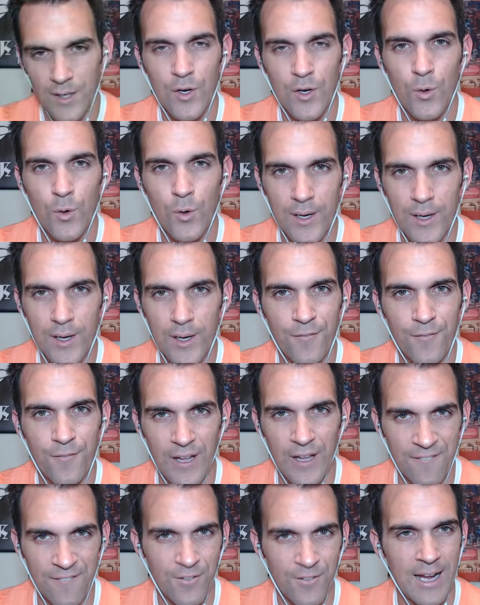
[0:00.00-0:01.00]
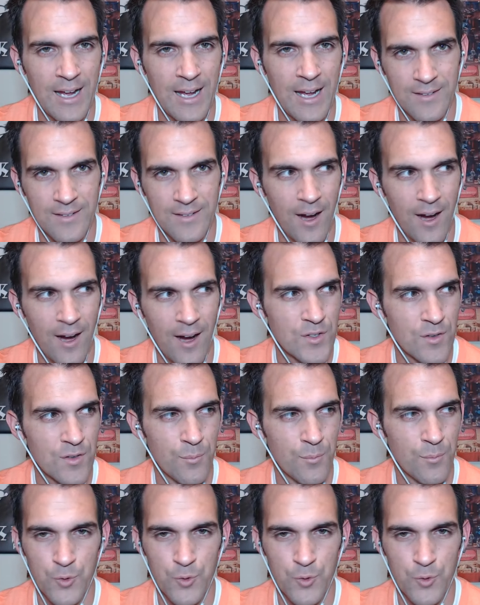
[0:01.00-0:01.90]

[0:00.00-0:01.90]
to quick inflate flat tires from